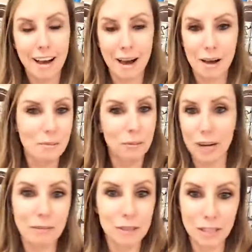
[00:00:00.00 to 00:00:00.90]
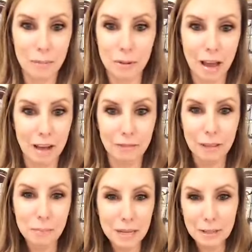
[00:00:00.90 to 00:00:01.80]
um, whatever job you have,
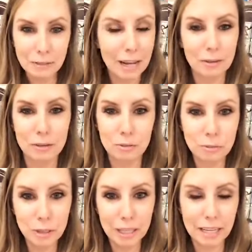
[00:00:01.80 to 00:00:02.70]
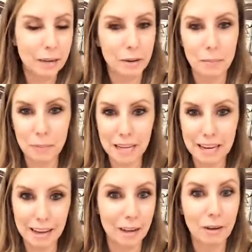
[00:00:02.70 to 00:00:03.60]
like being a writer is really, er,
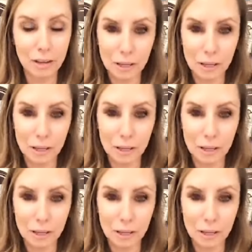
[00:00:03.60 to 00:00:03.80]
being a,